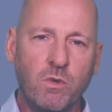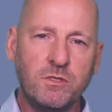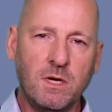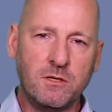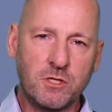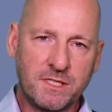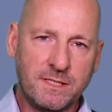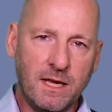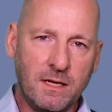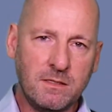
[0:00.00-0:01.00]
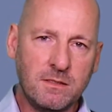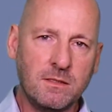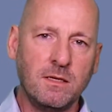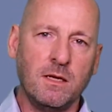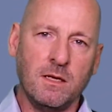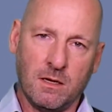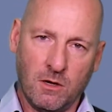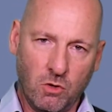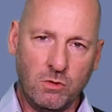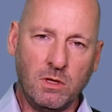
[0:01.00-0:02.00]
want to understand
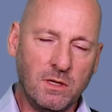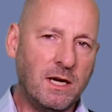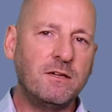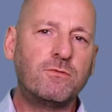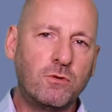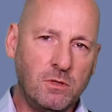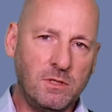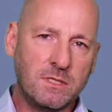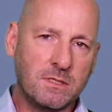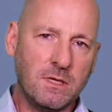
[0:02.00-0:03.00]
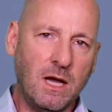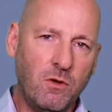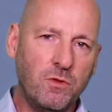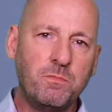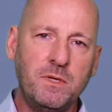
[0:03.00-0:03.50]
local life worlds, how the